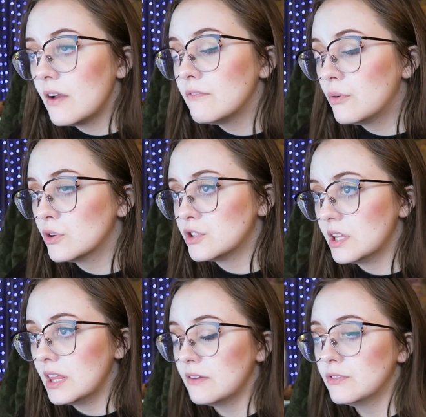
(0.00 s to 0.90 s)

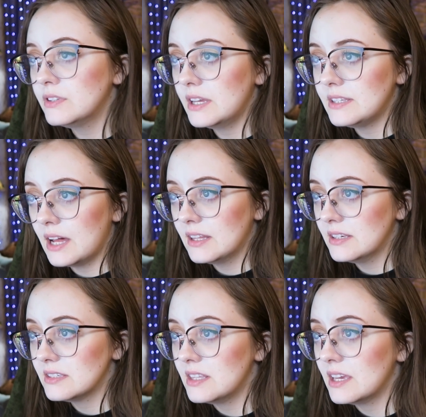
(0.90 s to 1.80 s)
Unfortunately for
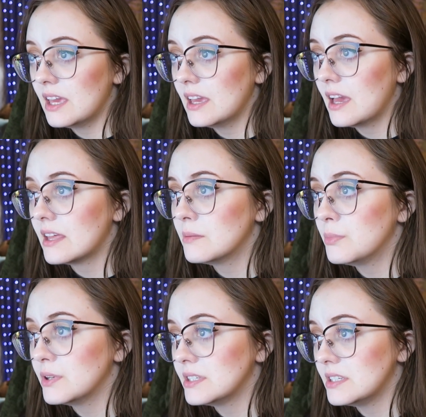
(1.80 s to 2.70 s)
Daedalus, the king had
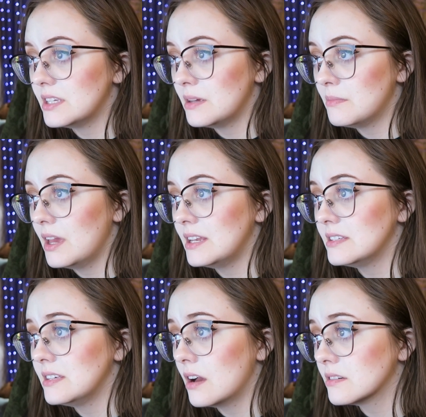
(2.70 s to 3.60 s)
imprisoned him and
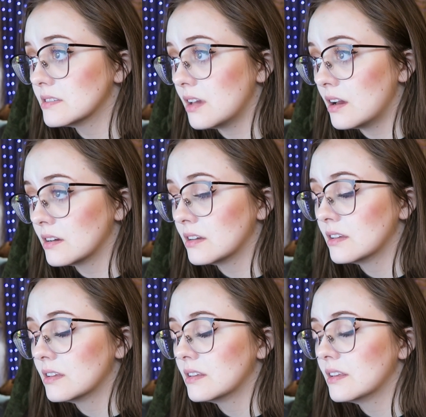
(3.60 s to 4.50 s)
his young son,
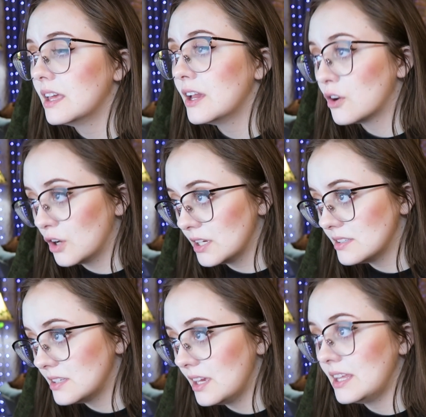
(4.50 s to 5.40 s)

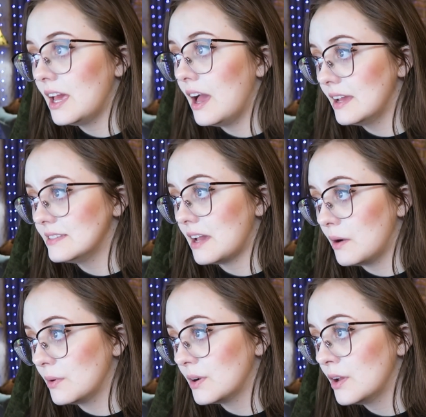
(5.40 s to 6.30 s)
Icarus, in a high
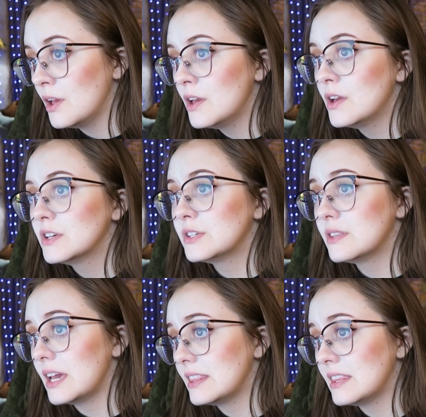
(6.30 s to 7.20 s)
tower so
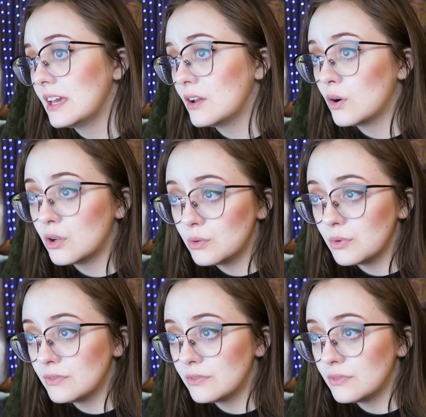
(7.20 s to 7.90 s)
that they couldn't